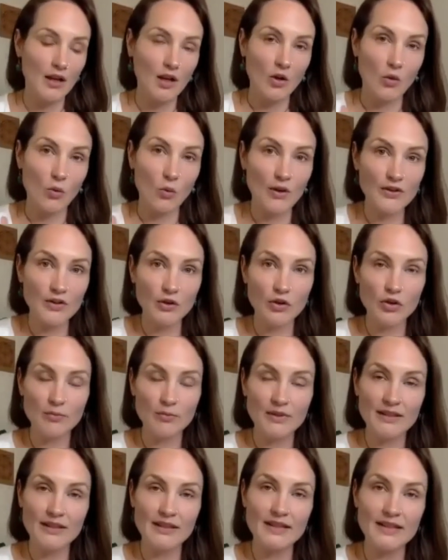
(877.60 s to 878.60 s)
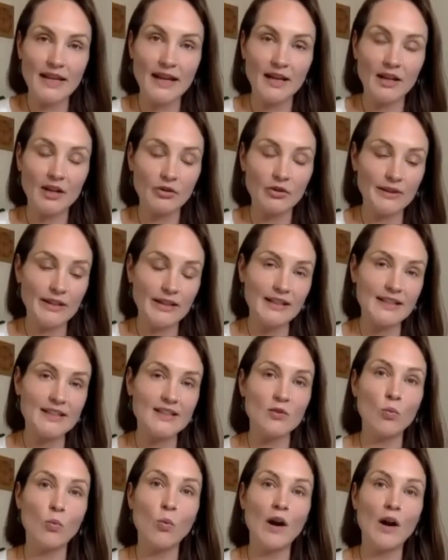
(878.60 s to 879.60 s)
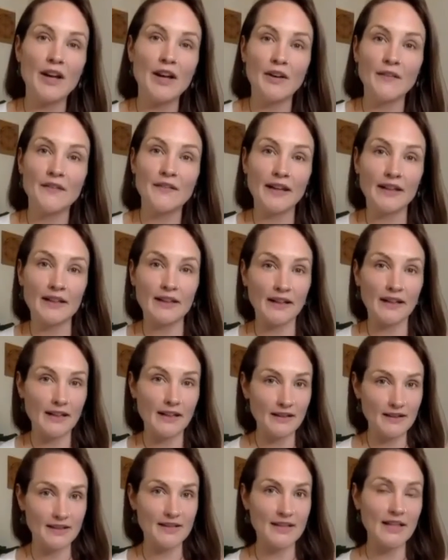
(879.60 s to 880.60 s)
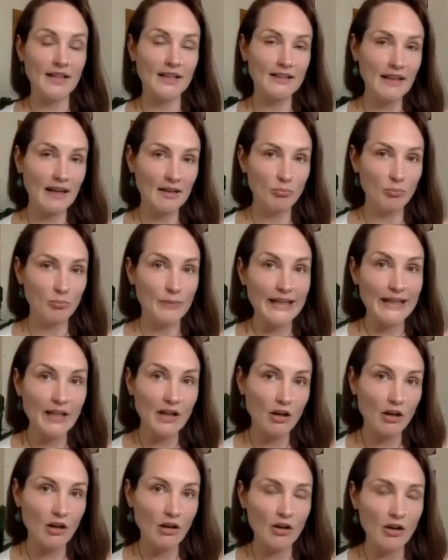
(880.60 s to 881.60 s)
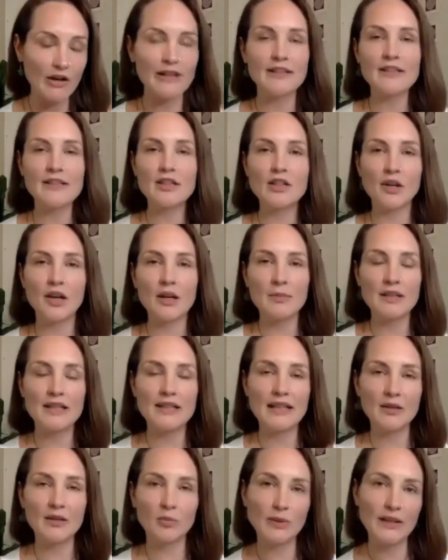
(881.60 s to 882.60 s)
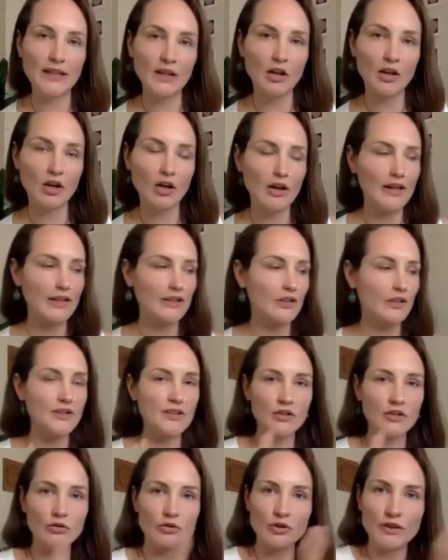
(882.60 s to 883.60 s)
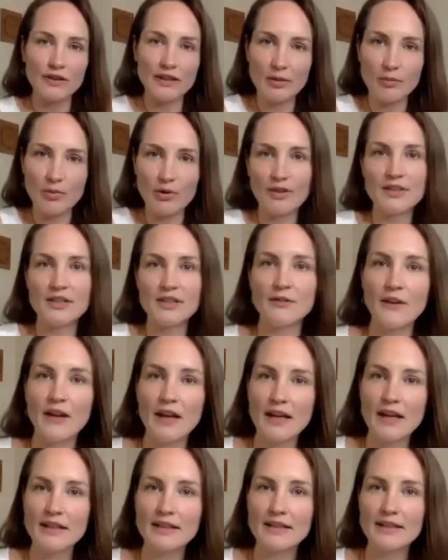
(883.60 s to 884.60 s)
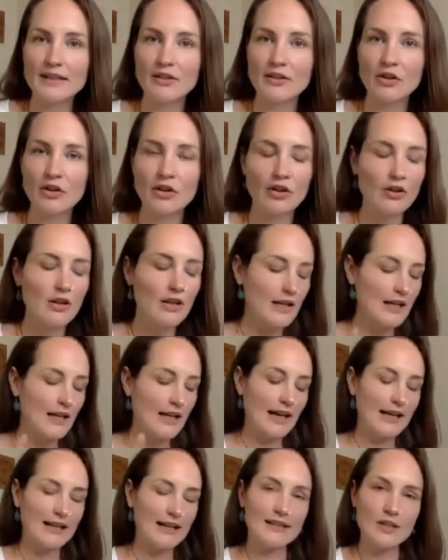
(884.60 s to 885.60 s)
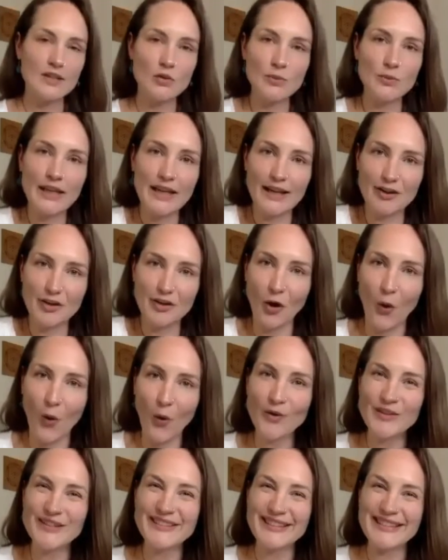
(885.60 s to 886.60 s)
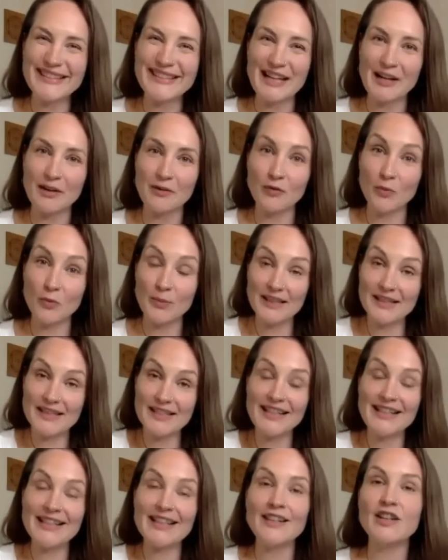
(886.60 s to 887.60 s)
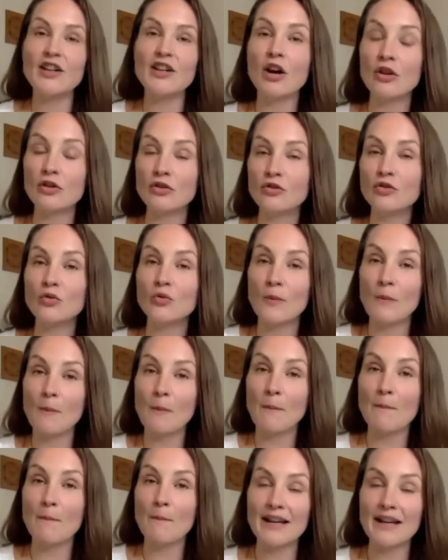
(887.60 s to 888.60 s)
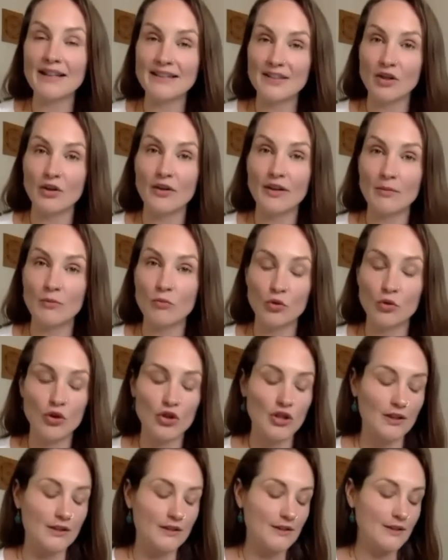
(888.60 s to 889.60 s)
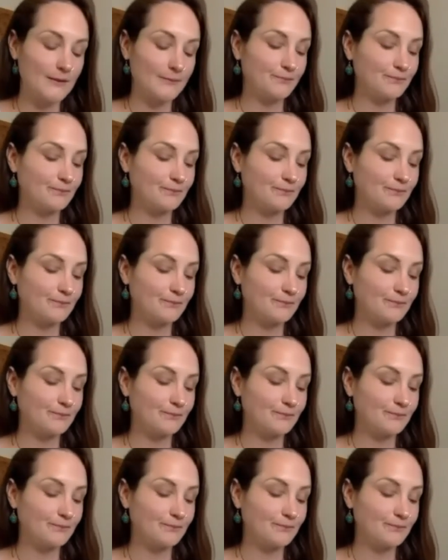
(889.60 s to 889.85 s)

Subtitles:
when the human is angry, let's wire that. Like, let's take that pillow and scream in that pillow and not into the neighbor's face, you know? And so we can hold ourselves. We basically learn to master emotions.